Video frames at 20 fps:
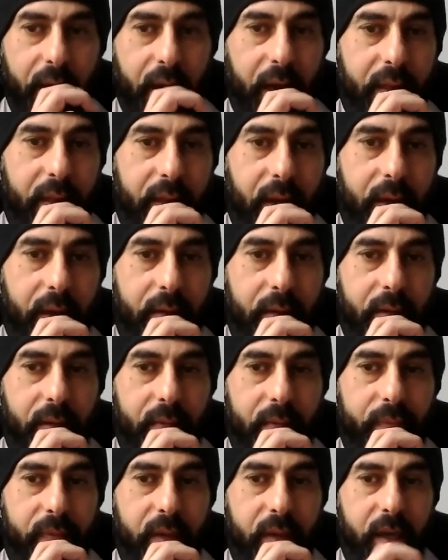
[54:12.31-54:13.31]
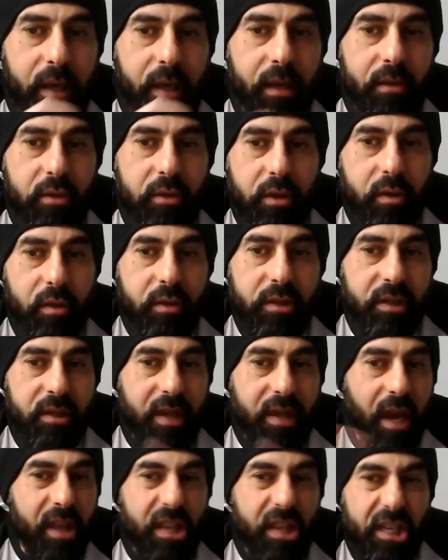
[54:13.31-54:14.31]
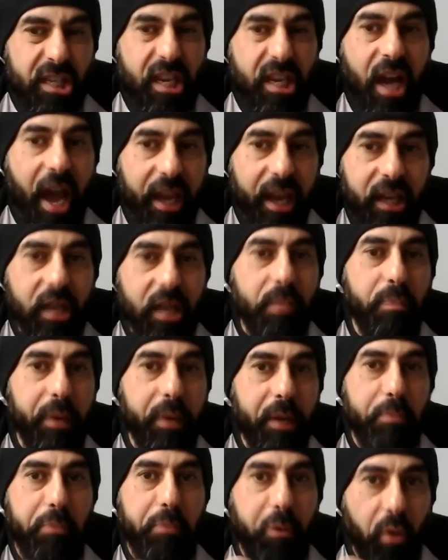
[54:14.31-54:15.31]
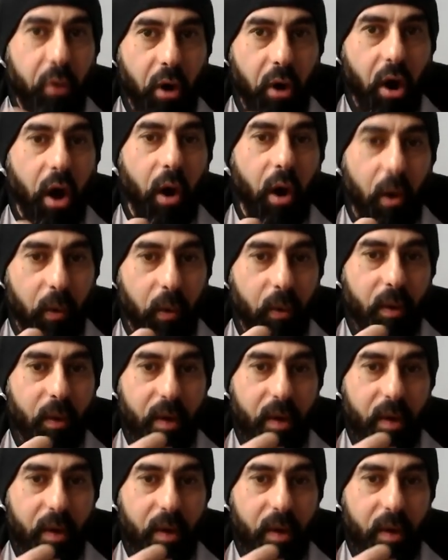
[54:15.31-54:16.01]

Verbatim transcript: and then he introduces this guy could be pro.